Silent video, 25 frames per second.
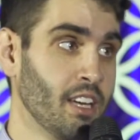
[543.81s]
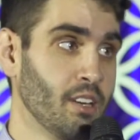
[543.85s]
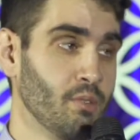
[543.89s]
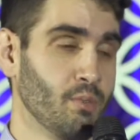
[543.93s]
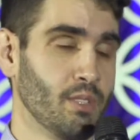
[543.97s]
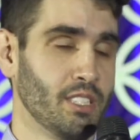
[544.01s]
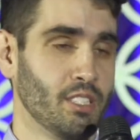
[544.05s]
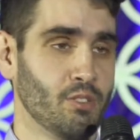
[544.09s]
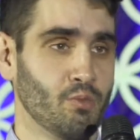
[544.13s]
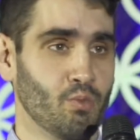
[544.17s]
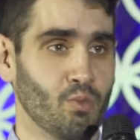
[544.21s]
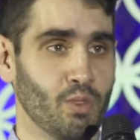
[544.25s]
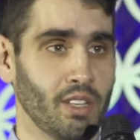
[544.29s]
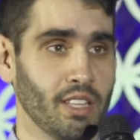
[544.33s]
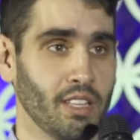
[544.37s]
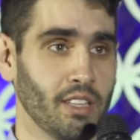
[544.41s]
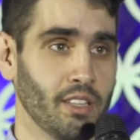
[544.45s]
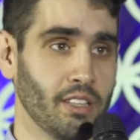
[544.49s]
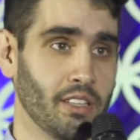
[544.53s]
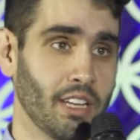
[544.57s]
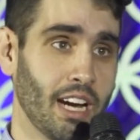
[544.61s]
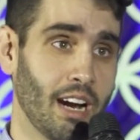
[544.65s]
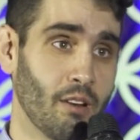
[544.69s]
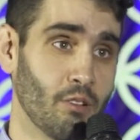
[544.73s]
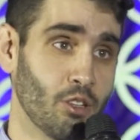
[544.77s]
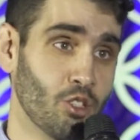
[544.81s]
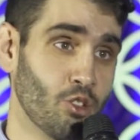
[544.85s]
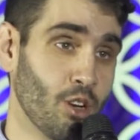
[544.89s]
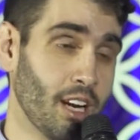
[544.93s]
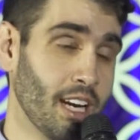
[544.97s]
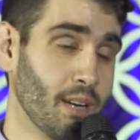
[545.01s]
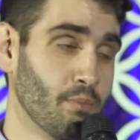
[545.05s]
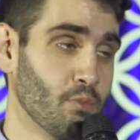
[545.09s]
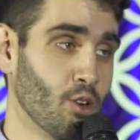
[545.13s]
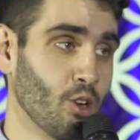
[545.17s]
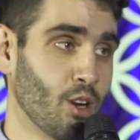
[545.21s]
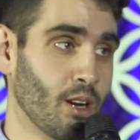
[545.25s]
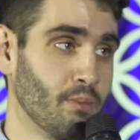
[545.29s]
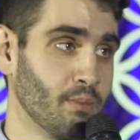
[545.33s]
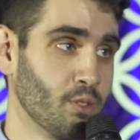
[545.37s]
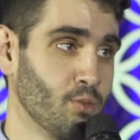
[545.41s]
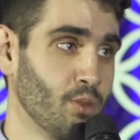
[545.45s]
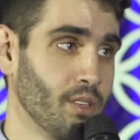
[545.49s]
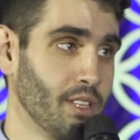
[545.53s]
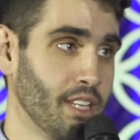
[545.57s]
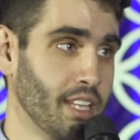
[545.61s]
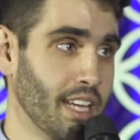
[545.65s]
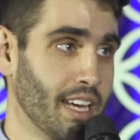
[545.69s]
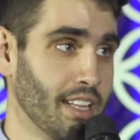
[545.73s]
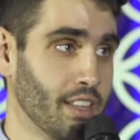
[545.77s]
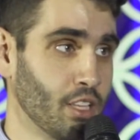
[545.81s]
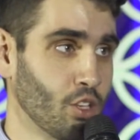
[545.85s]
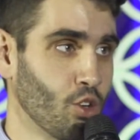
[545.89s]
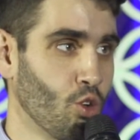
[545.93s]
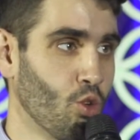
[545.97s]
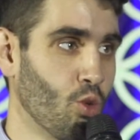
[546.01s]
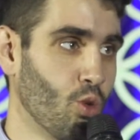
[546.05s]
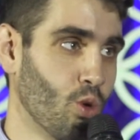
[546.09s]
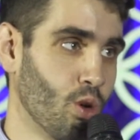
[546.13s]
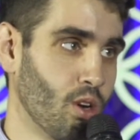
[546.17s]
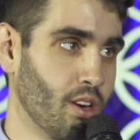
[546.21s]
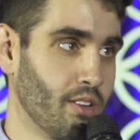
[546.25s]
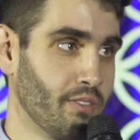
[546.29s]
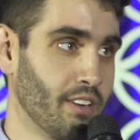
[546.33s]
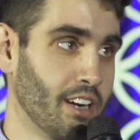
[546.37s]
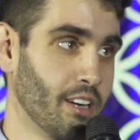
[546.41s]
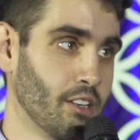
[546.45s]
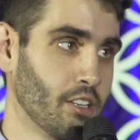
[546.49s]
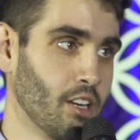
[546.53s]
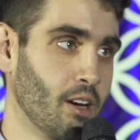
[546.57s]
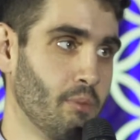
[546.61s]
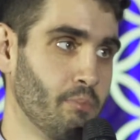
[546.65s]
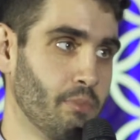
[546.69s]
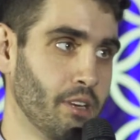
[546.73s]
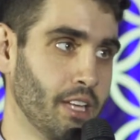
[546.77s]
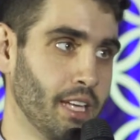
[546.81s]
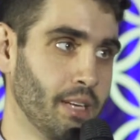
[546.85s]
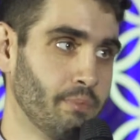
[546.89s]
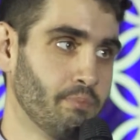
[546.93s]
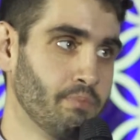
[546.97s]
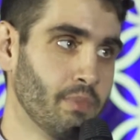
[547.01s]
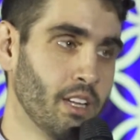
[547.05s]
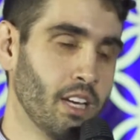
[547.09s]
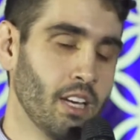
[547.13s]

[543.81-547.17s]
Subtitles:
Which really, our training program is really at the core of our company.